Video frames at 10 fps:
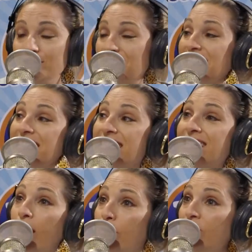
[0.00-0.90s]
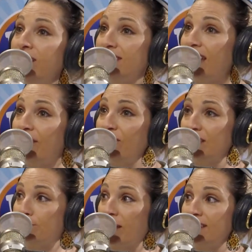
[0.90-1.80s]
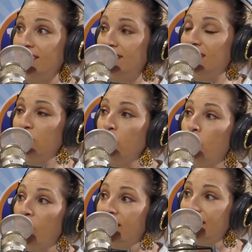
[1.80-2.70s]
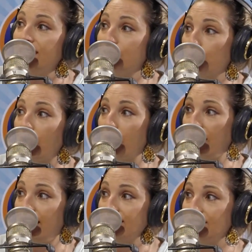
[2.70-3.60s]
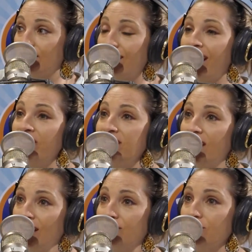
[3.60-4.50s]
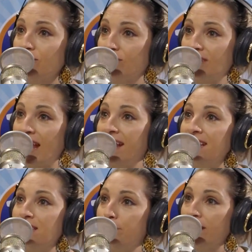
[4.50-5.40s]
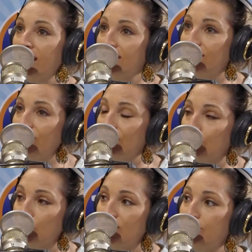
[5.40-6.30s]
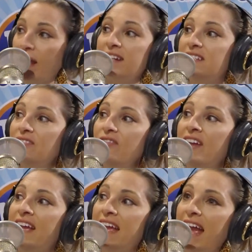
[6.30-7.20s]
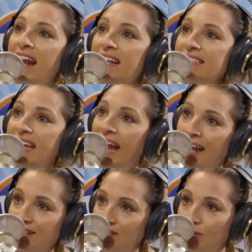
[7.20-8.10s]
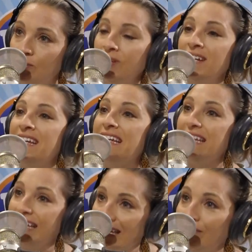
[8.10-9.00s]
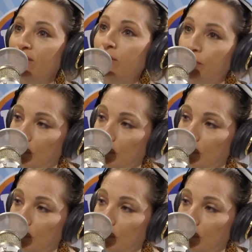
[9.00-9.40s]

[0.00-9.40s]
years. It's double his life expectancy with this rare cancer and the doctors are saying it's because of his perspective and his attitude even